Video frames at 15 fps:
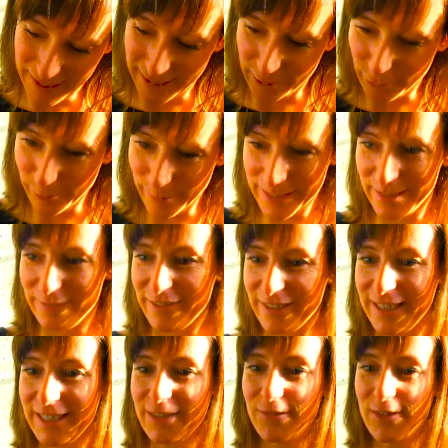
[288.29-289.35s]
in all my different
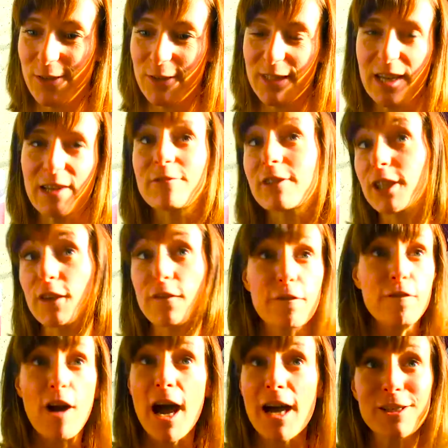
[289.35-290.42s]
interviews sound really
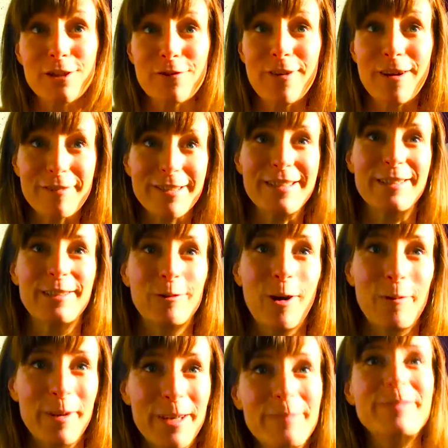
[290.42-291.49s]
fresh for every single
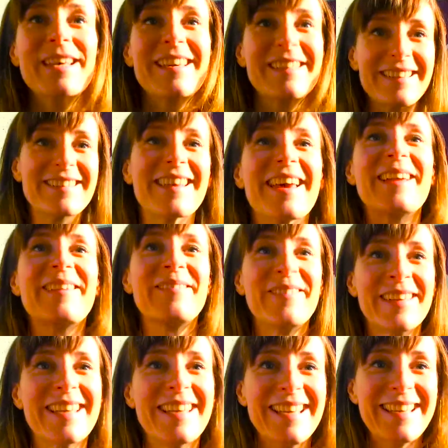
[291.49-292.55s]
one when I'm saying the same
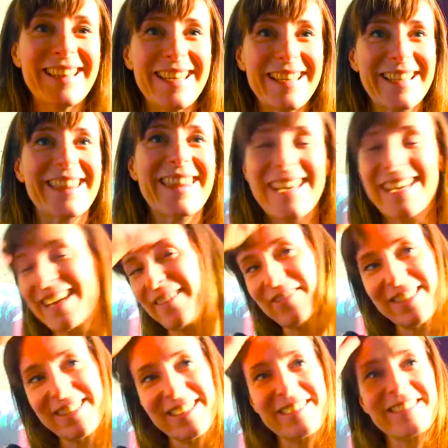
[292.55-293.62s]
thing
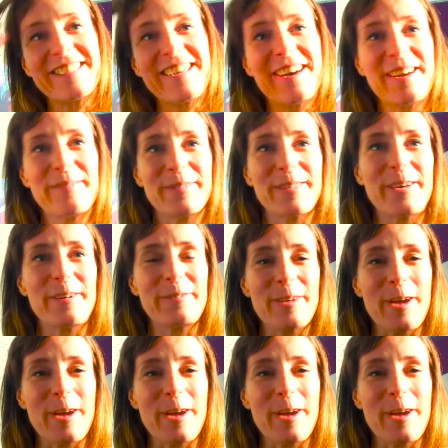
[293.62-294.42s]
every single time. So